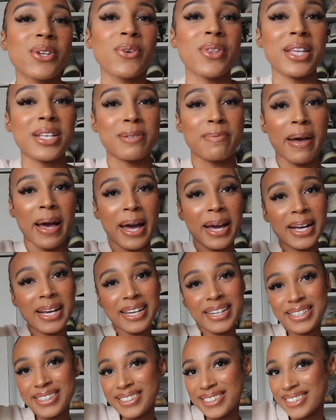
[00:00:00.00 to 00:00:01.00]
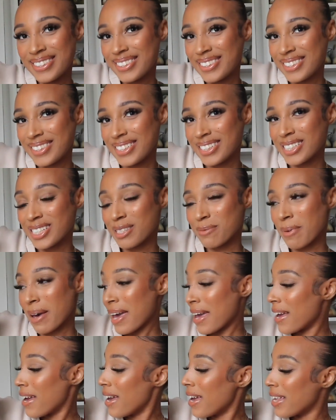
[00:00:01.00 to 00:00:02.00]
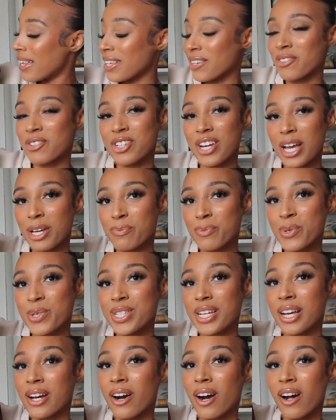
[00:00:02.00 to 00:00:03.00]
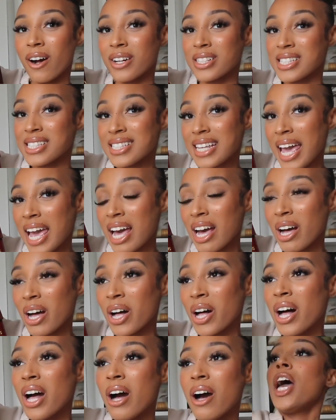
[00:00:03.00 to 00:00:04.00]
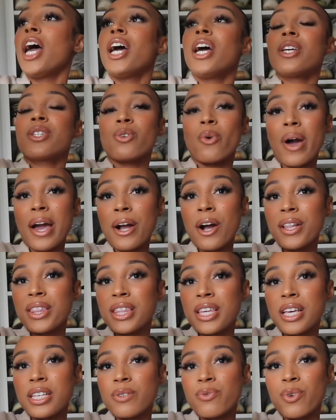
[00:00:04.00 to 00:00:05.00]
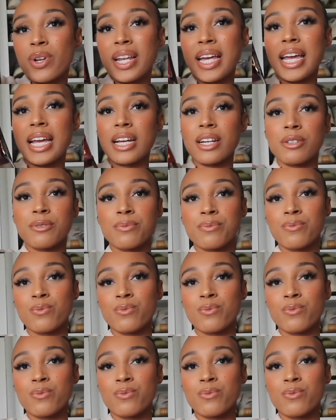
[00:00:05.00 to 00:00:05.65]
know this bag. This is my little Jacquemus I got on sale. So I got this for like